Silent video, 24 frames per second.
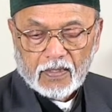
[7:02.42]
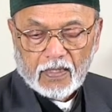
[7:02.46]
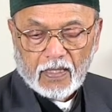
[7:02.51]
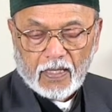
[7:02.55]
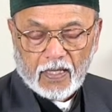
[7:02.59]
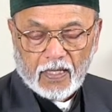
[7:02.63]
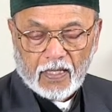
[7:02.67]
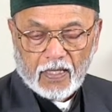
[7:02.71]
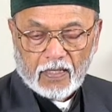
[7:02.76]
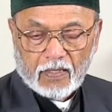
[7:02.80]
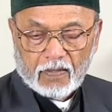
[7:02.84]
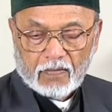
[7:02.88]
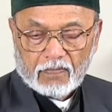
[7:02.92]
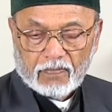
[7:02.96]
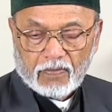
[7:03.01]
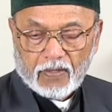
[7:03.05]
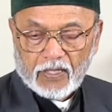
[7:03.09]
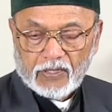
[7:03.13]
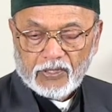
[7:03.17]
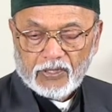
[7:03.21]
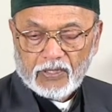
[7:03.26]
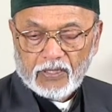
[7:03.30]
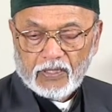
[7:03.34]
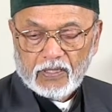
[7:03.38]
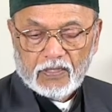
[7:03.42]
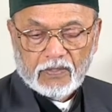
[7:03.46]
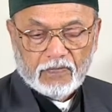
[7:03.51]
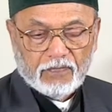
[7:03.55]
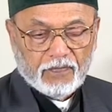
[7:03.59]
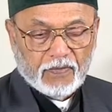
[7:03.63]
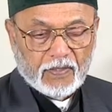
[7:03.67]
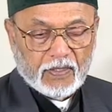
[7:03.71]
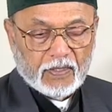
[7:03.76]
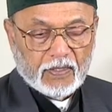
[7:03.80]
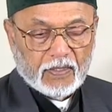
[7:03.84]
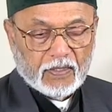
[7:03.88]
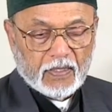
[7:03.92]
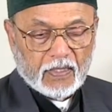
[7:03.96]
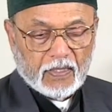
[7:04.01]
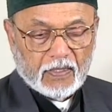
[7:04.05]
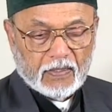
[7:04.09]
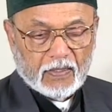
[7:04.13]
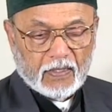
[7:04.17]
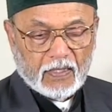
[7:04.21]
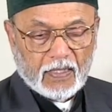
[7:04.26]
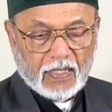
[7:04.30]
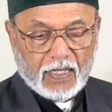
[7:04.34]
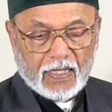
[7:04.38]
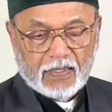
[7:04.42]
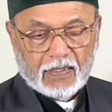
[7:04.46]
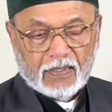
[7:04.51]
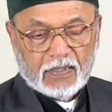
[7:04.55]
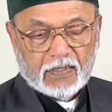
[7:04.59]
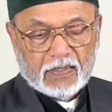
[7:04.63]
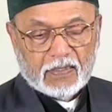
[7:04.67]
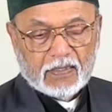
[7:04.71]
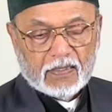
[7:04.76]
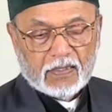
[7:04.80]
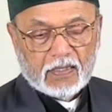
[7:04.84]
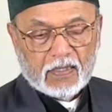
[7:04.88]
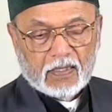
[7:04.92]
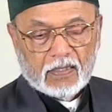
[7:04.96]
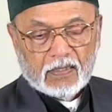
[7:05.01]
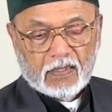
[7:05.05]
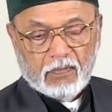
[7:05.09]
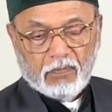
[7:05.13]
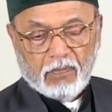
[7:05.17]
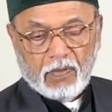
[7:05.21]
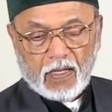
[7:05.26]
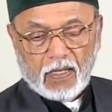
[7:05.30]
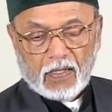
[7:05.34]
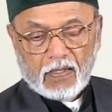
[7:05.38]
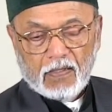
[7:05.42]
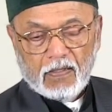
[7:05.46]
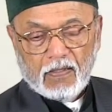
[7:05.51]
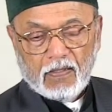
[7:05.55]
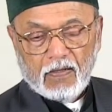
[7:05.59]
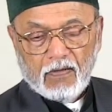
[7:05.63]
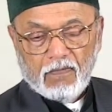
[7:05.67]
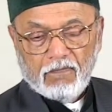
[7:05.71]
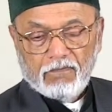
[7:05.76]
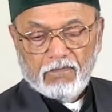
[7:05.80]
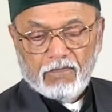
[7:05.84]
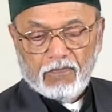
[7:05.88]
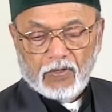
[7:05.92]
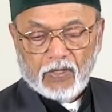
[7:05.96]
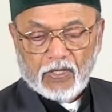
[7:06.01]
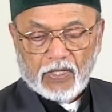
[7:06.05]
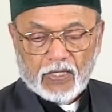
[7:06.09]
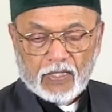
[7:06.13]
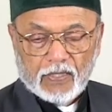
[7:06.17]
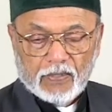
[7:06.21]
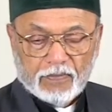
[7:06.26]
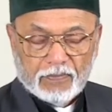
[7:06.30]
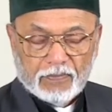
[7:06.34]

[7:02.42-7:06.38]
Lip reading: a crushing defeat on the Latins at the Battle of Varna.